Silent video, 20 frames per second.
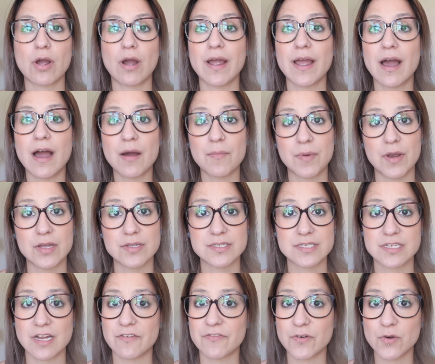I upload
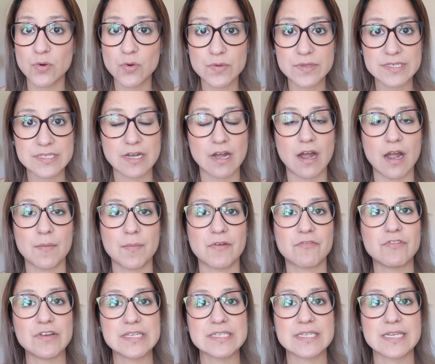stuff all the time.
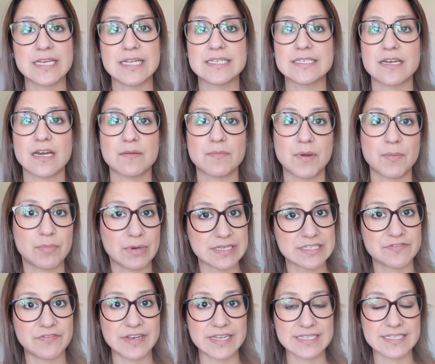I've recently done my
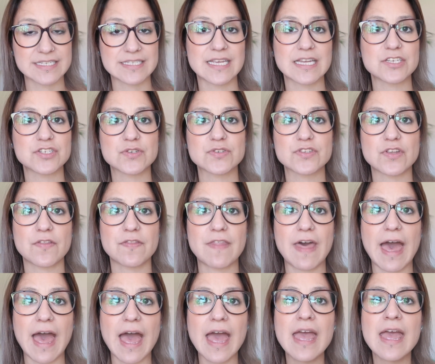breastfeeding essentials on
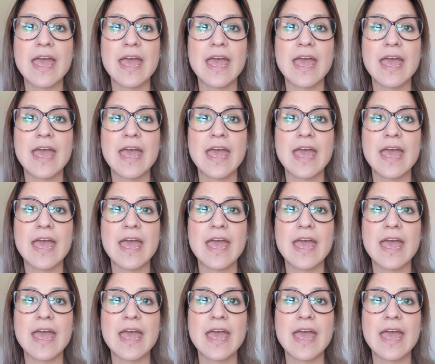there.